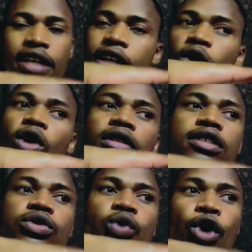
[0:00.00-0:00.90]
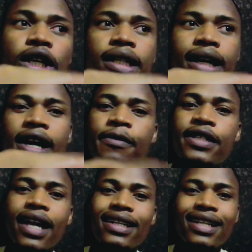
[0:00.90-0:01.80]
They call this world the
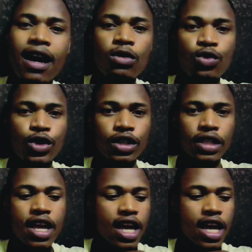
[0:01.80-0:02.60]
upside down world.